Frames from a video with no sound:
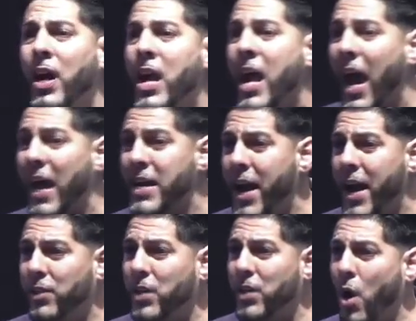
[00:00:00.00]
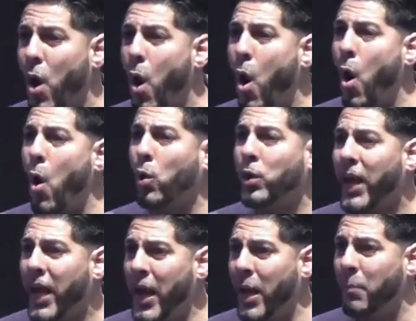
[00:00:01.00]
And there's an old
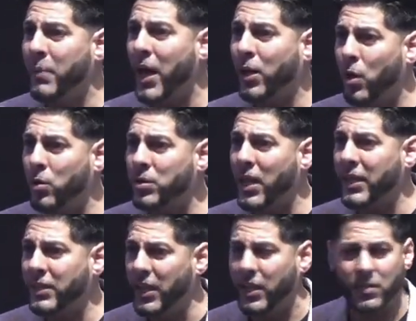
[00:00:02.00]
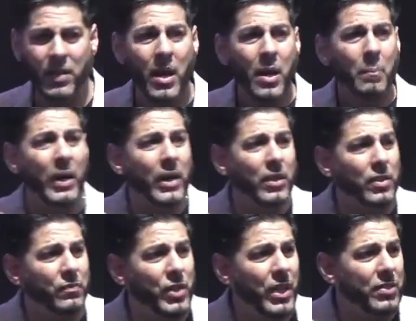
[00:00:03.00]
hymn that goes like this Because of
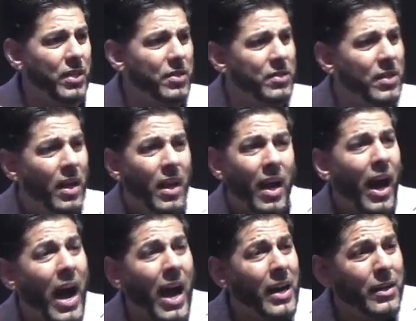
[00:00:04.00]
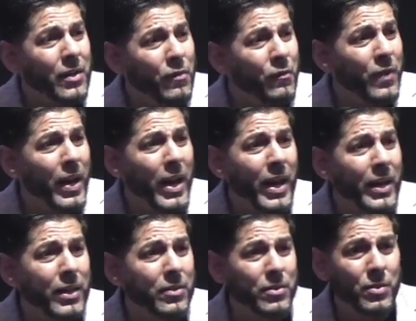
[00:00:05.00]
Jesus, I can
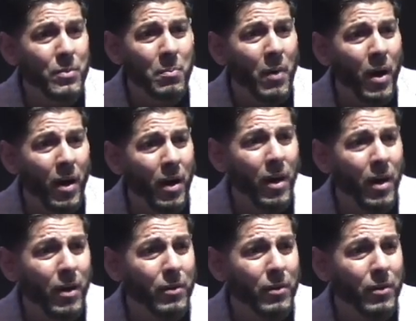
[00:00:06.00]
face tomorrow.